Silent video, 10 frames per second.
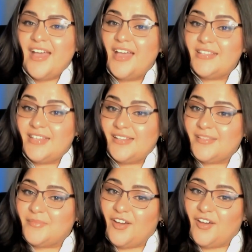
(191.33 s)
Attend
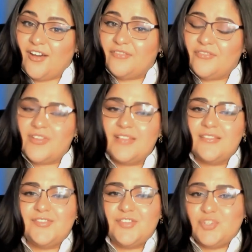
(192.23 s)
some
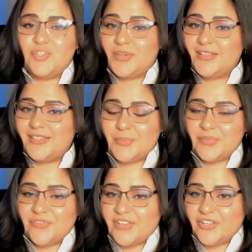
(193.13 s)
conference, join some
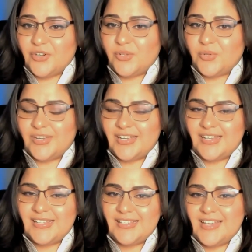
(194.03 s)
professional
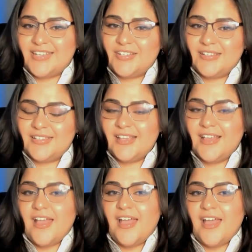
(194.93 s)
organizations,
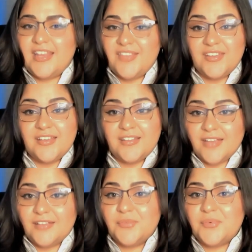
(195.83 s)
and even
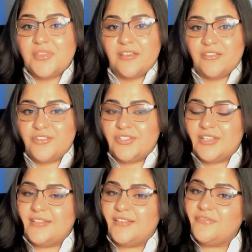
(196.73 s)
connect with others
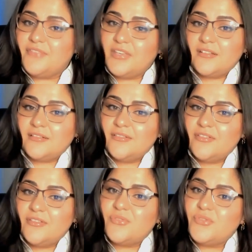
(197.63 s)
in the field
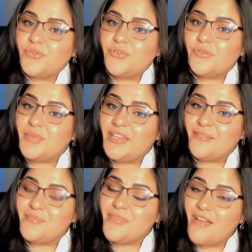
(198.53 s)
through social
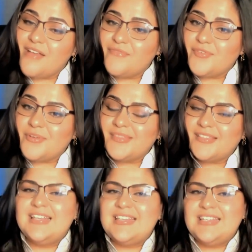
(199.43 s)
media platforms.
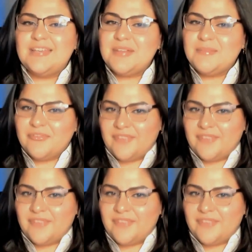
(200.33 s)
Tip number